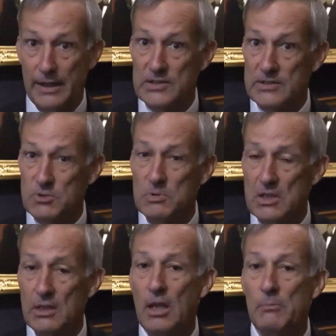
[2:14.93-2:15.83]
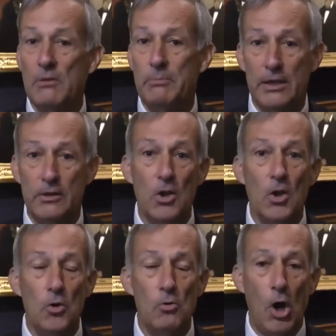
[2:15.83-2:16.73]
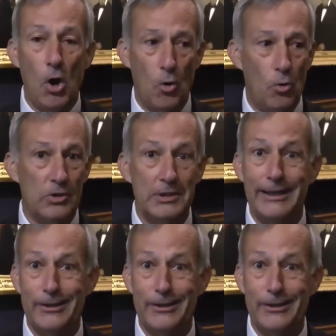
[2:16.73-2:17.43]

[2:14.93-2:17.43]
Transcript: That is, this was the club of the men who owned